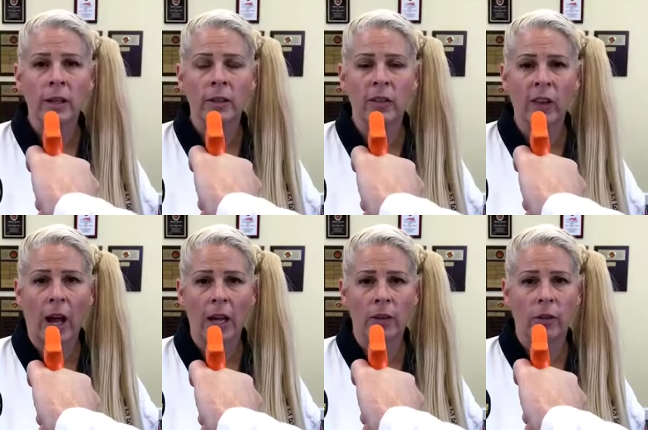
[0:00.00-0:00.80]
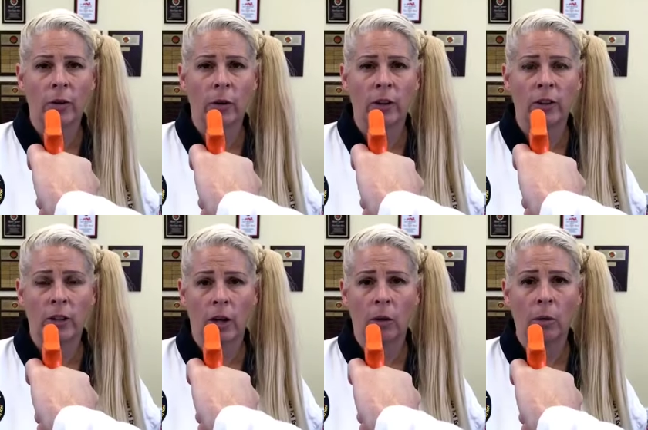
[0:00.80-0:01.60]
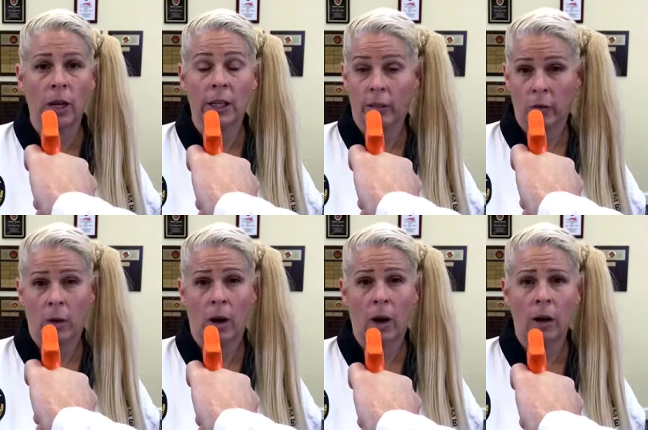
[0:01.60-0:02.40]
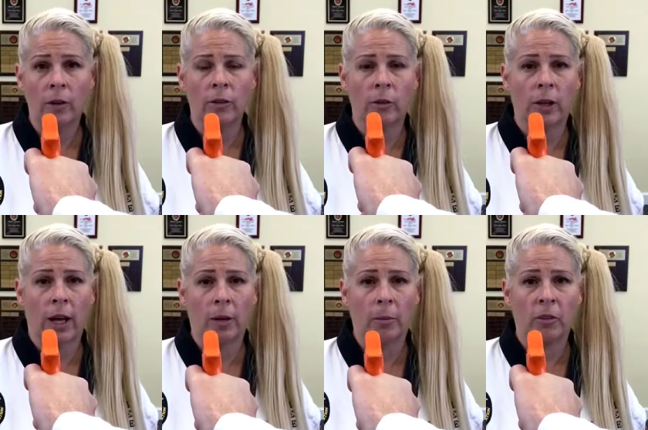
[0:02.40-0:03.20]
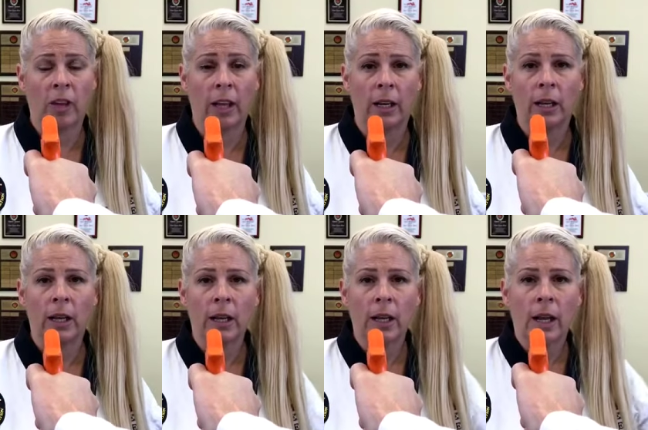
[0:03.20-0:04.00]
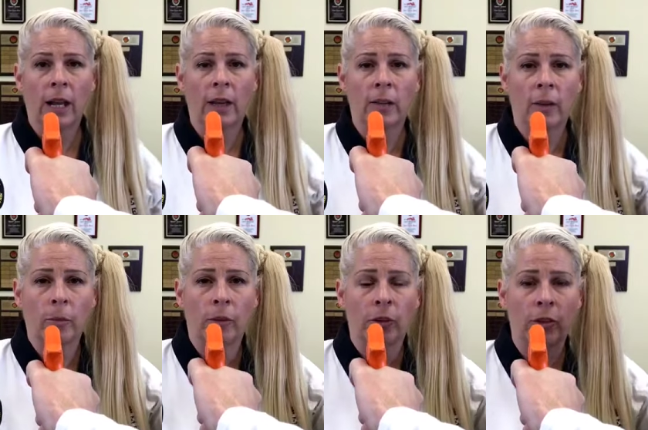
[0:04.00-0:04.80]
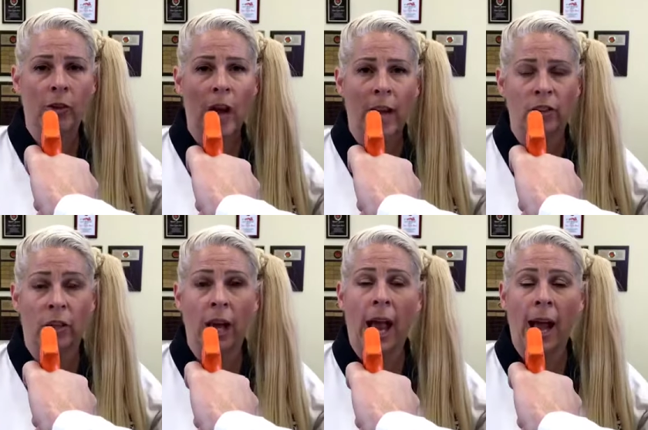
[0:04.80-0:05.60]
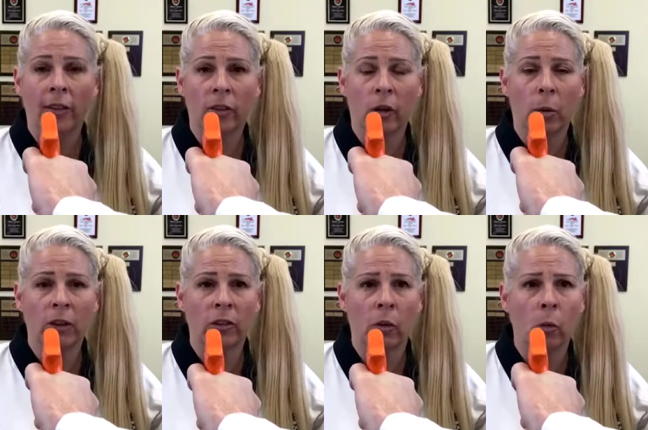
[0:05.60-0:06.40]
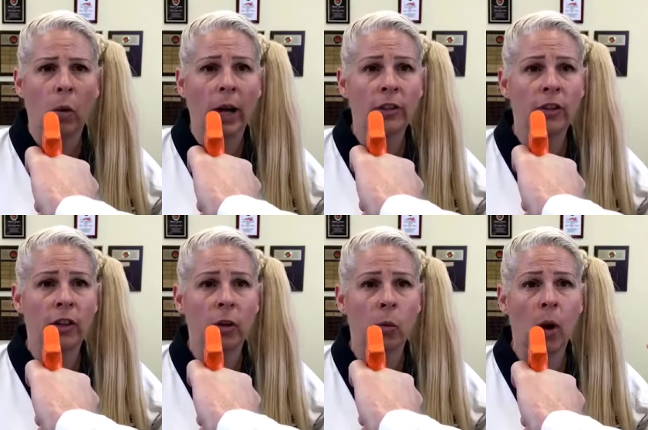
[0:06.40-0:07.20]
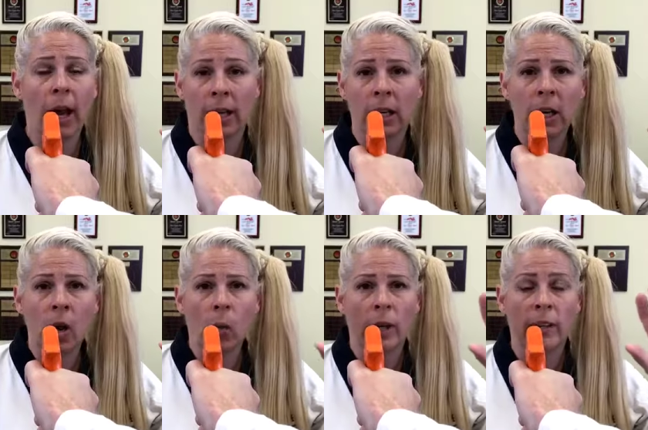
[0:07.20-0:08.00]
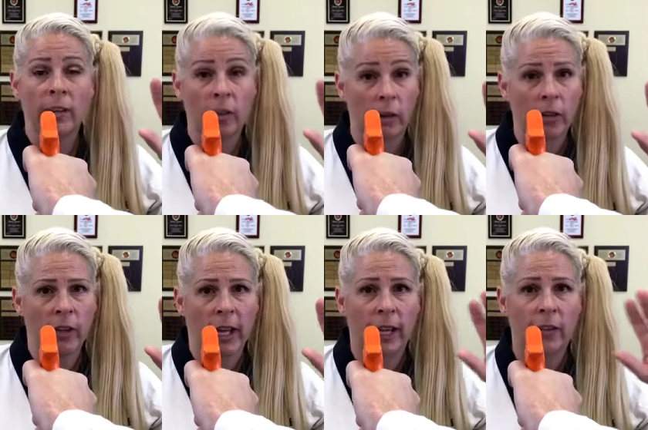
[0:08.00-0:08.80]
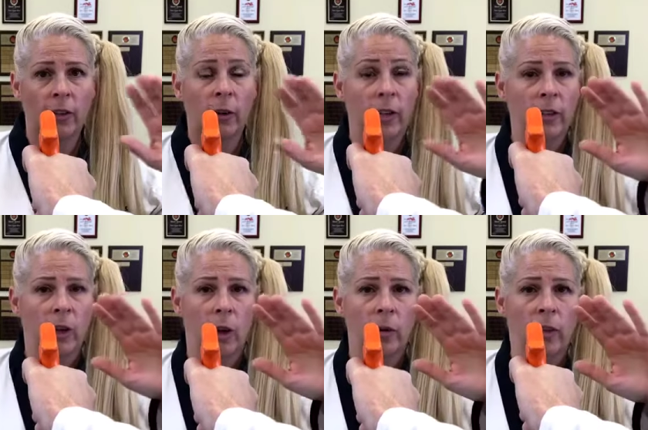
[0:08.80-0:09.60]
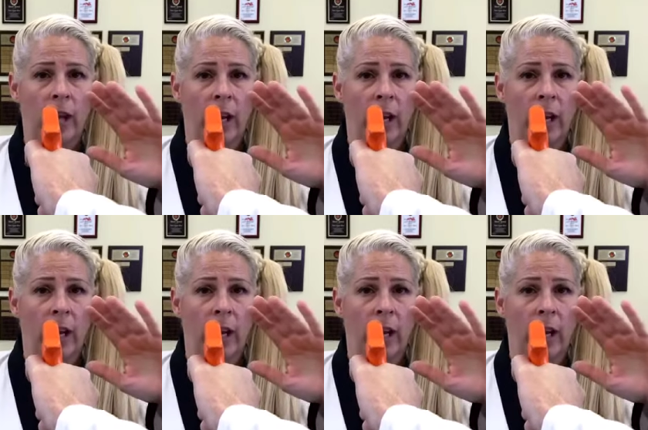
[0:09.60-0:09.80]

decide if you're going to go. And if you are, do it 100%. Hands up for distraction. Ask a question. What do you want? When he starts to answer, it's go time.